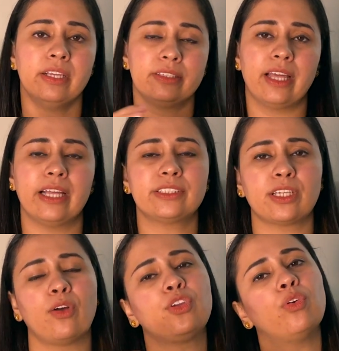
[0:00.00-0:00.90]
That's
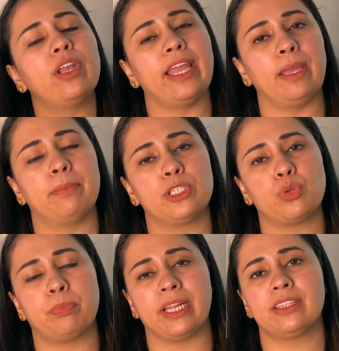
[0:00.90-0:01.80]
how you will able to
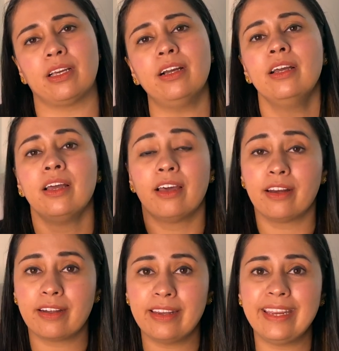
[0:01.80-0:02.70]
bring the
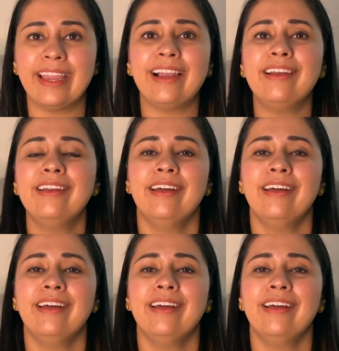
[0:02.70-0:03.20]
real